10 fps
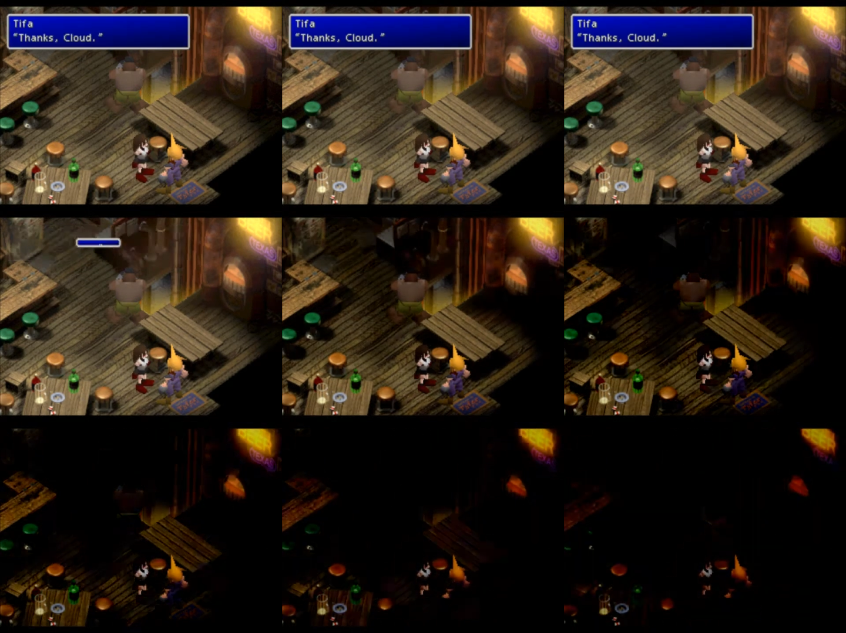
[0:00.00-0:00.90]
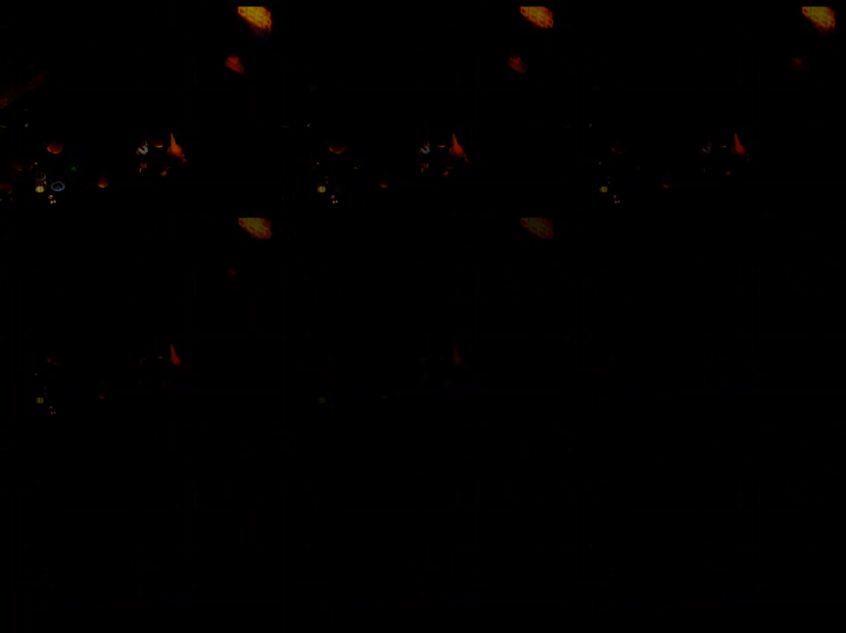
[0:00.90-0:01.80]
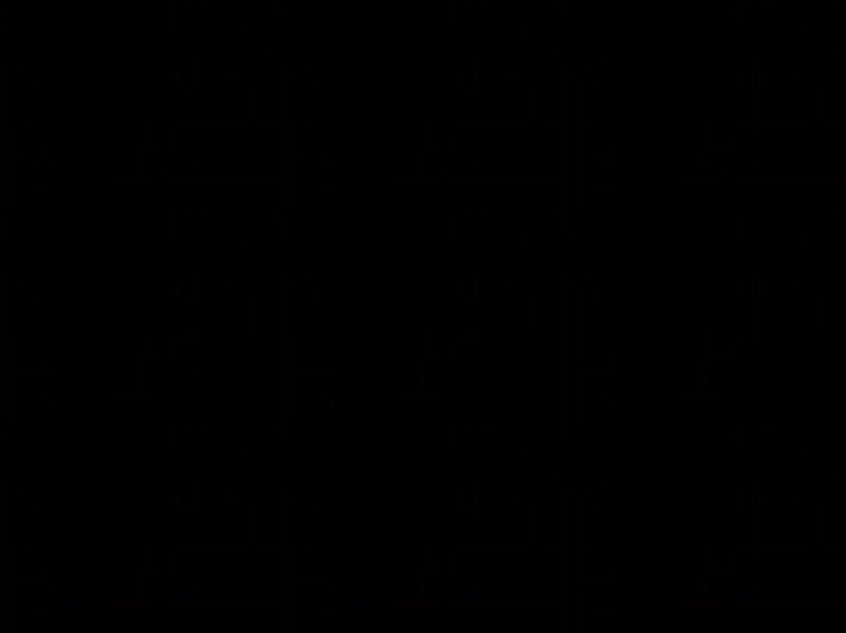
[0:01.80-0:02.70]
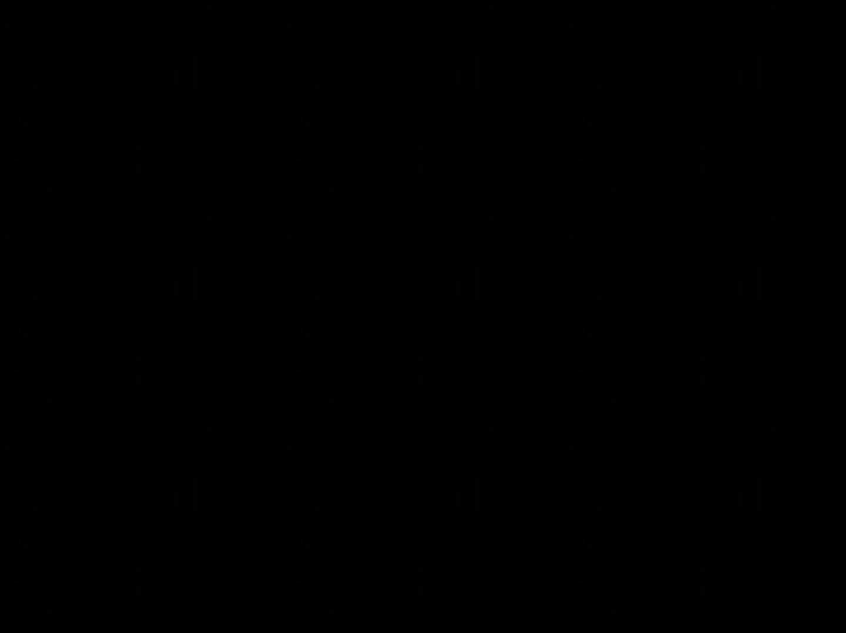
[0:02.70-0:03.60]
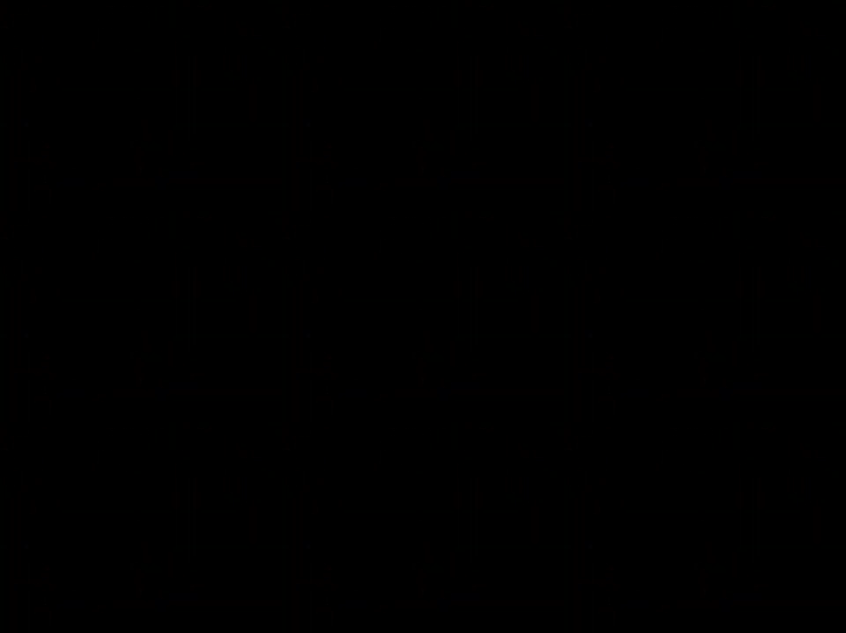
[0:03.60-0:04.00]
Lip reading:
No face is visible, so there are no lips to read.